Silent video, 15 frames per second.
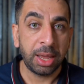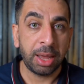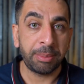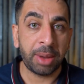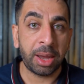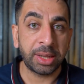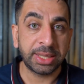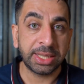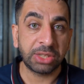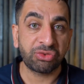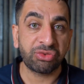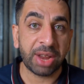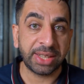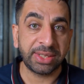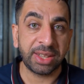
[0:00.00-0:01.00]
about
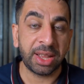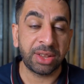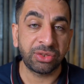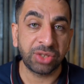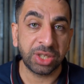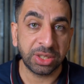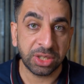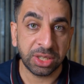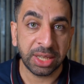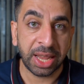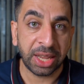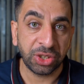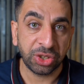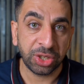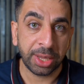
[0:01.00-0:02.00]
stress and
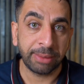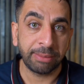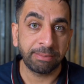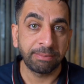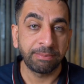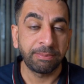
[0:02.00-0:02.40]
intonation.